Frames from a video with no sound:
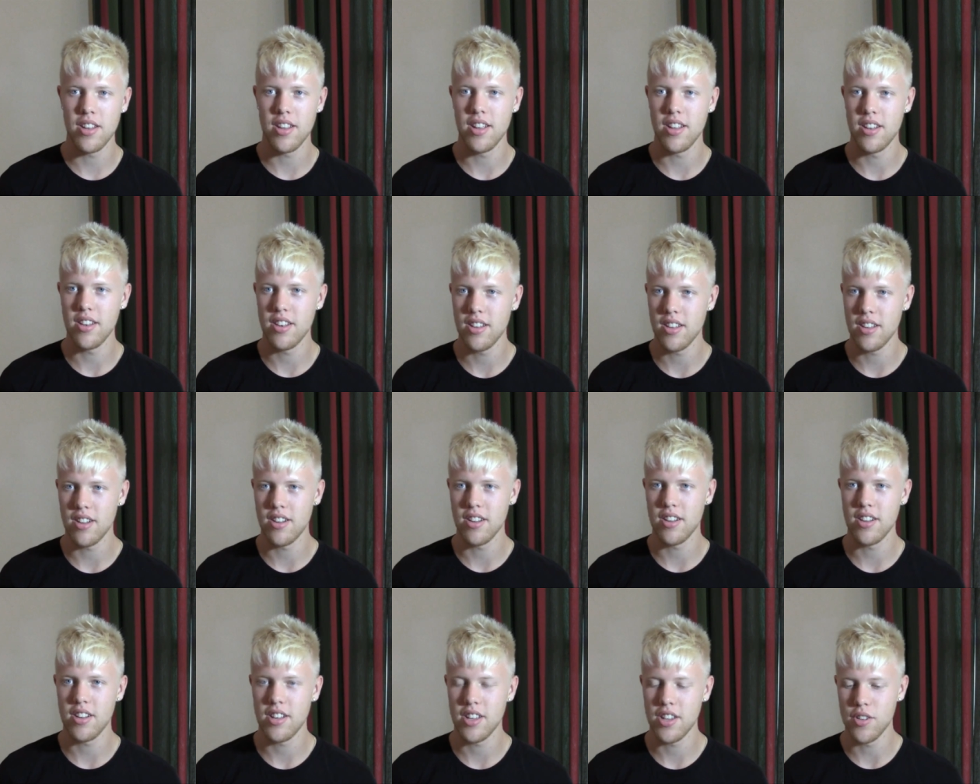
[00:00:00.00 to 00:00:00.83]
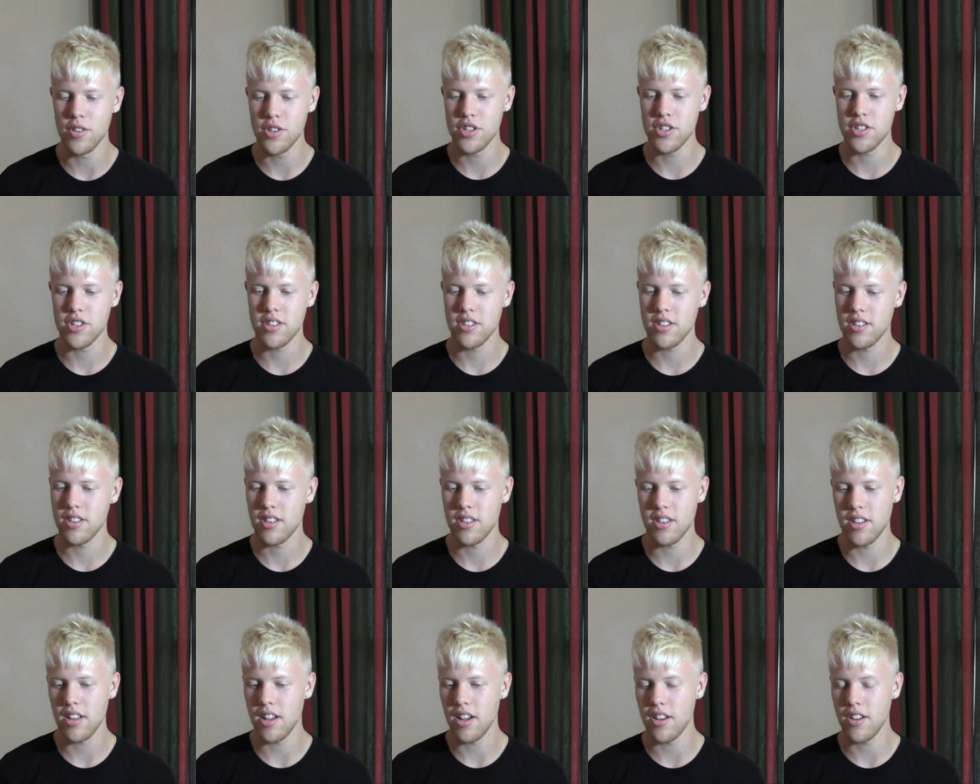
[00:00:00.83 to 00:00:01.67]
and uh, it was just
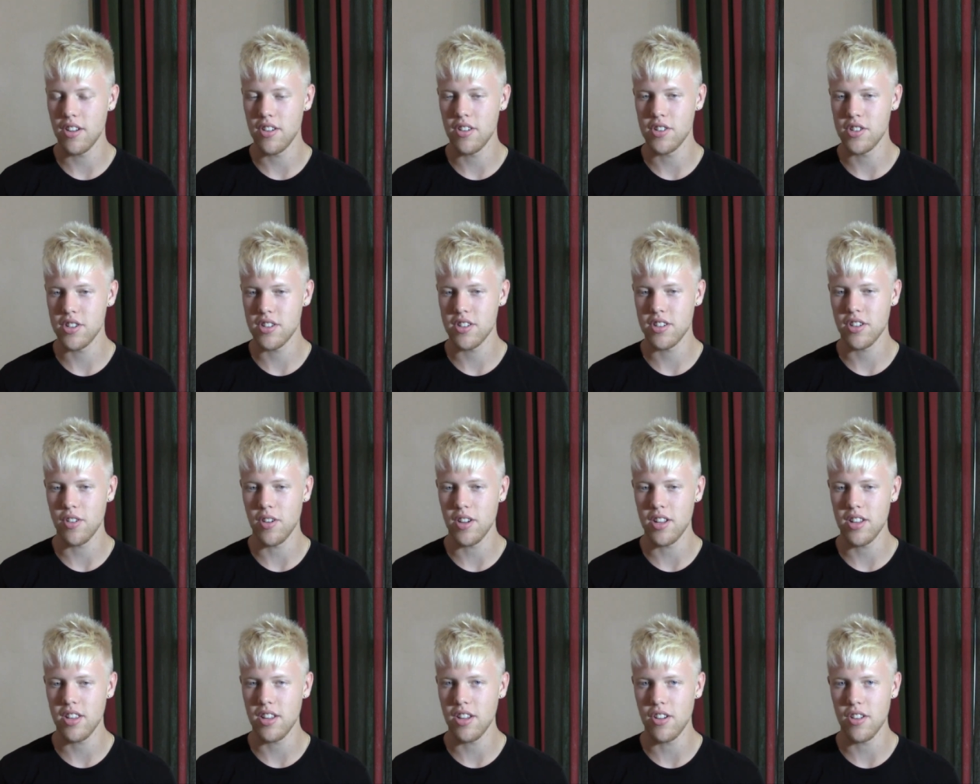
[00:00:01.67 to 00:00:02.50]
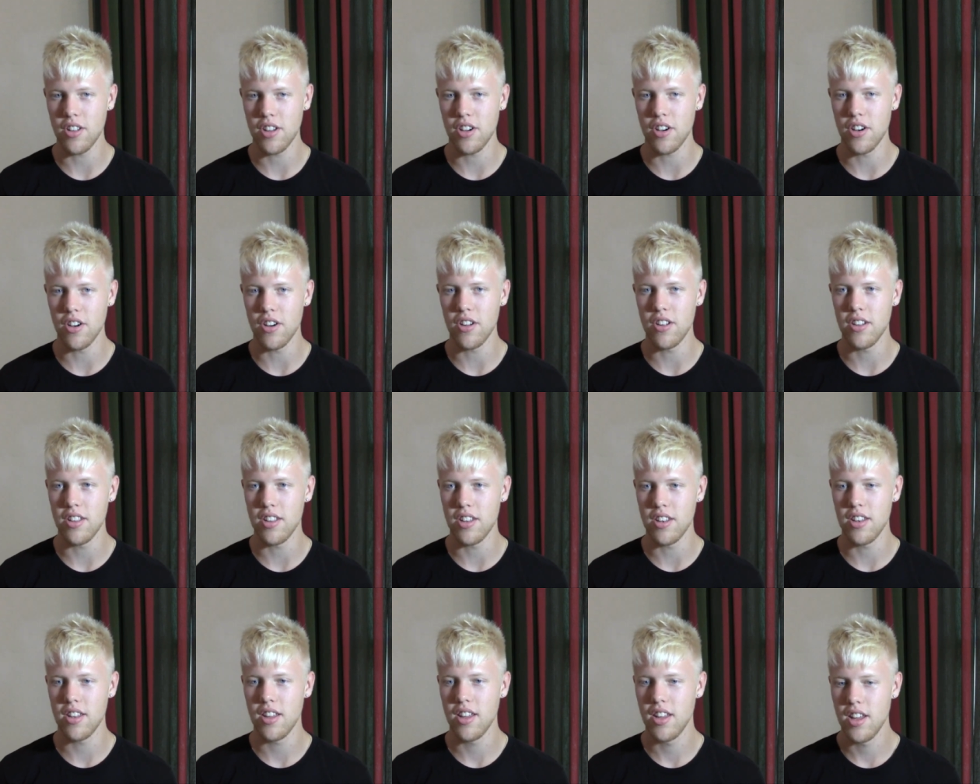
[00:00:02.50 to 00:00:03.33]
I don't know, was just great to hear the call
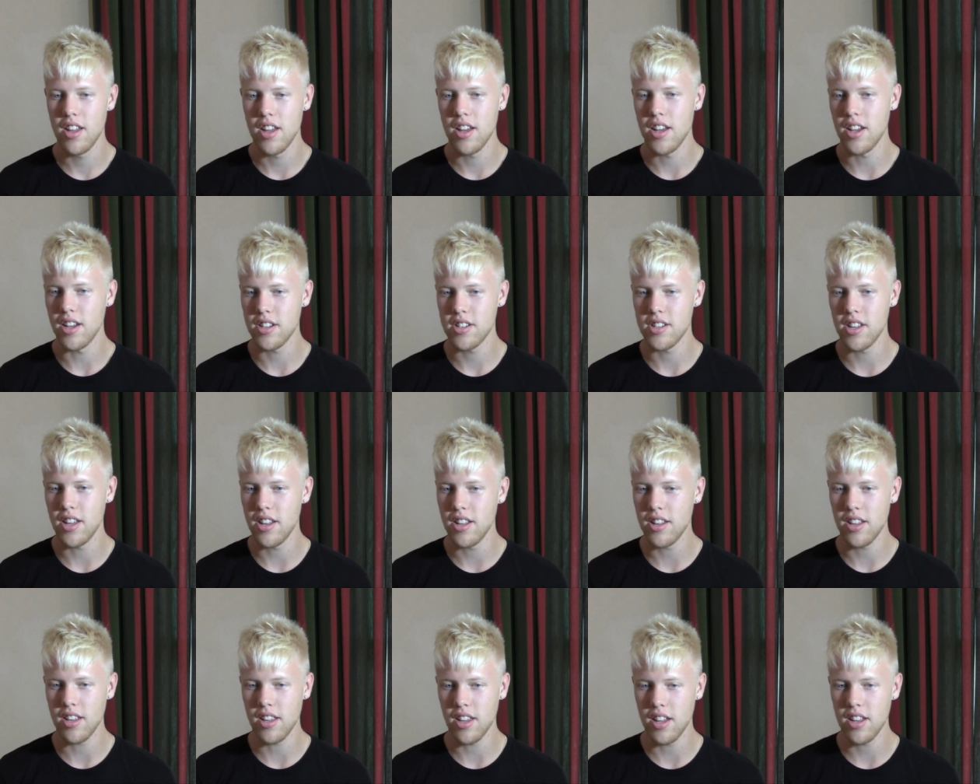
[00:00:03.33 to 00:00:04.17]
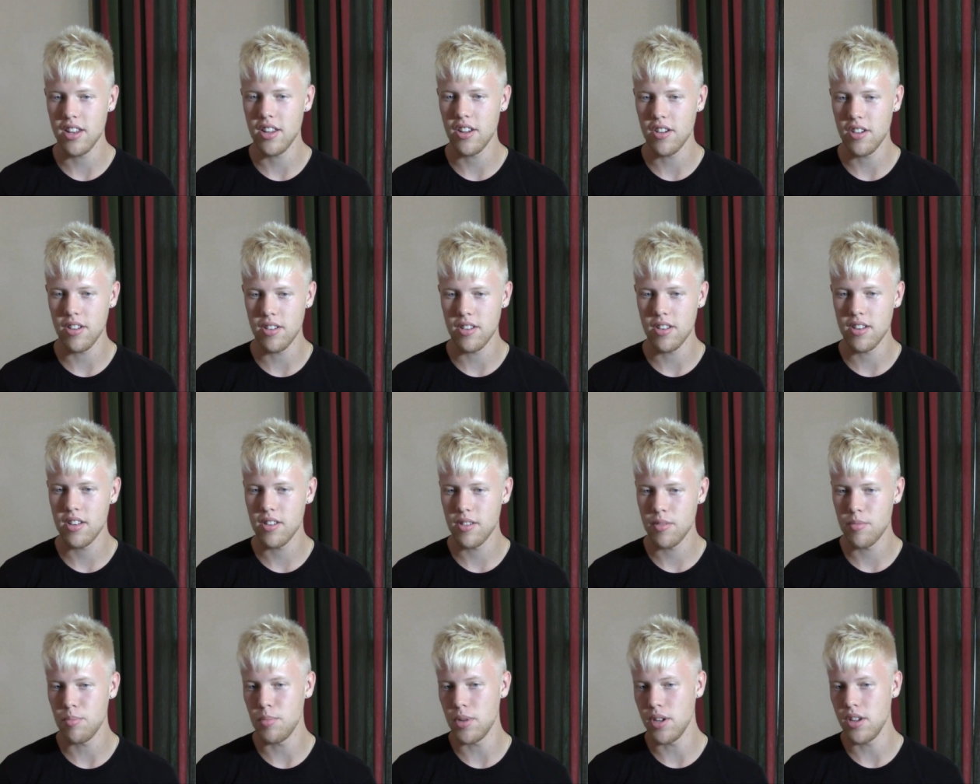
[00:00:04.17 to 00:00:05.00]
and excited to get here and
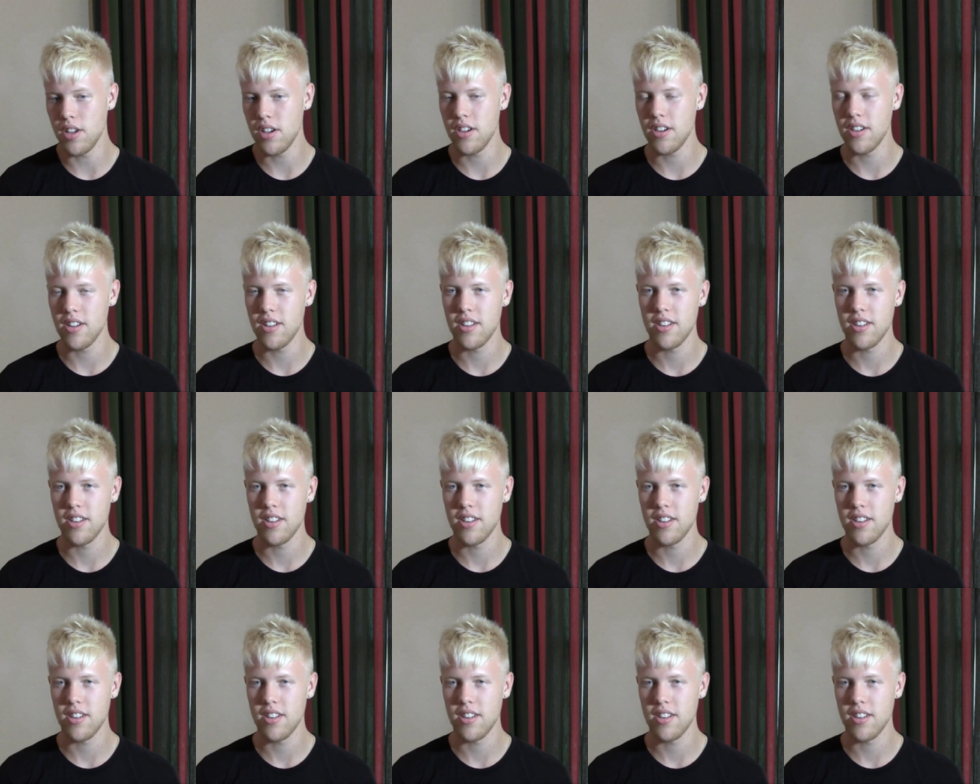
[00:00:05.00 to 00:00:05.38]
be here.